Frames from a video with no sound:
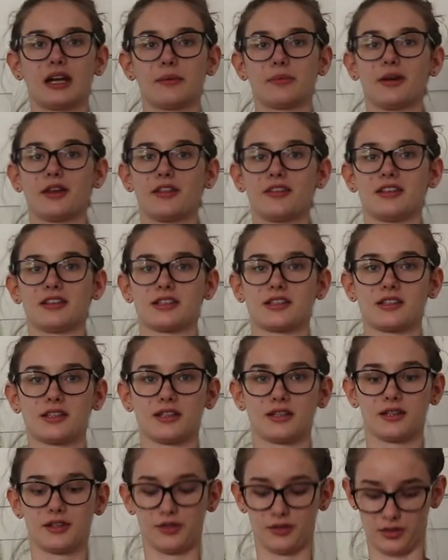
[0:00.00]
then I put this
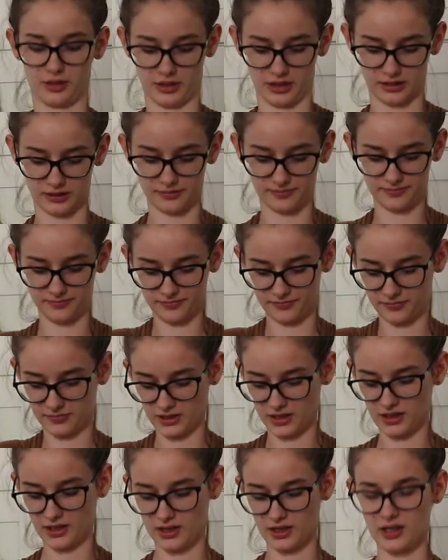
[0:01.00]
through here.
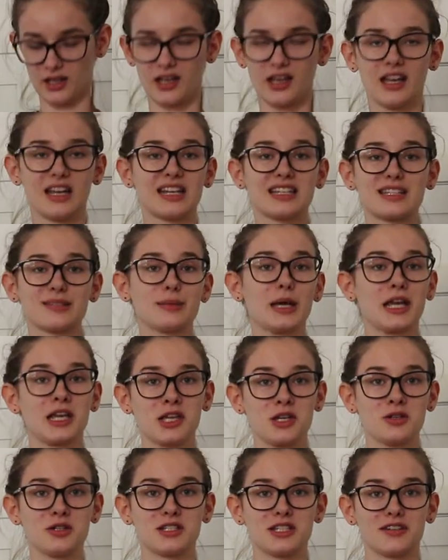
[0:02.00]
It doesn't make a
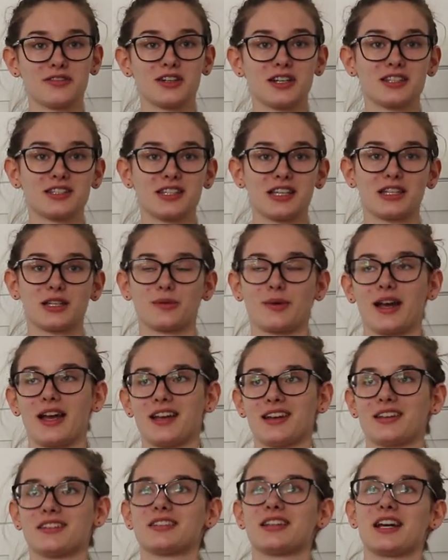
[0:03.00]
huge difference either
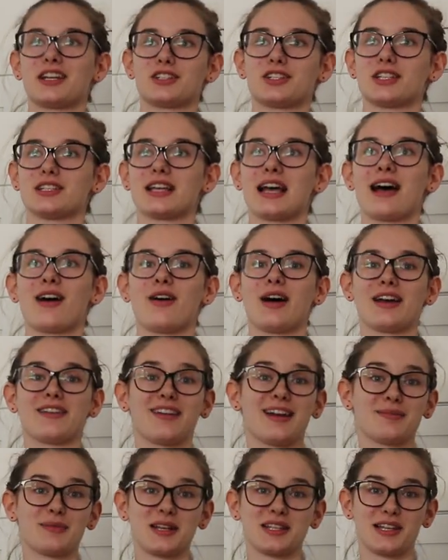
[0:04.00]
way, that's just how I
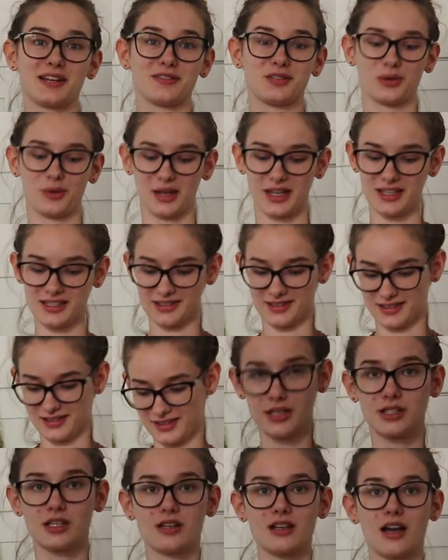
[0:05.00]
find myself doing
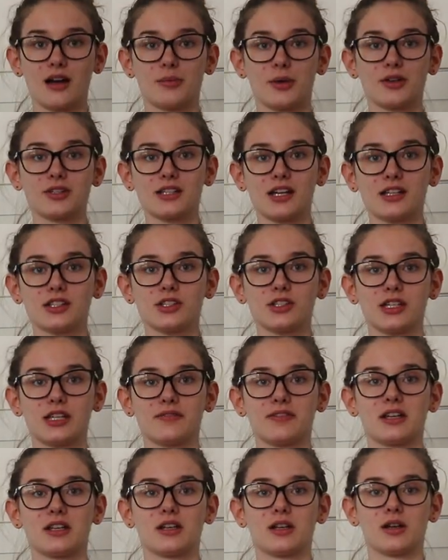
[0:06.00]
it. So now both sides are
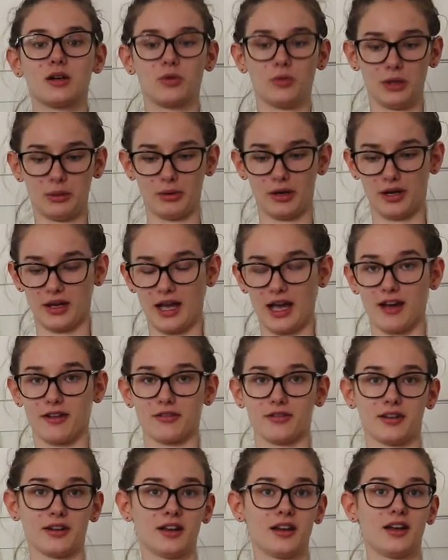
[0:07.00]
even, we both
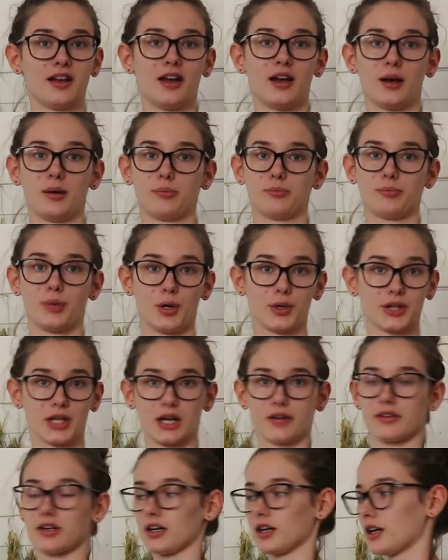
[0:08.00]
have both
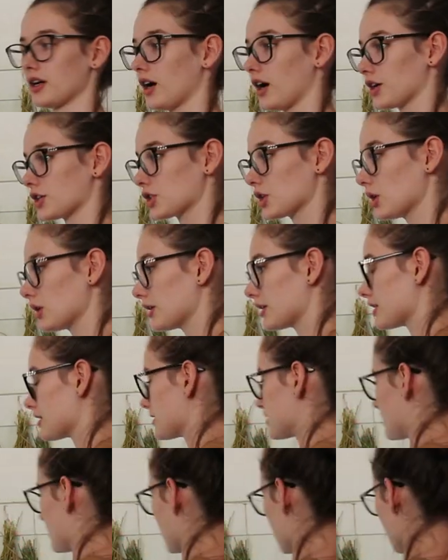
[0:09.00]
over our shoulders,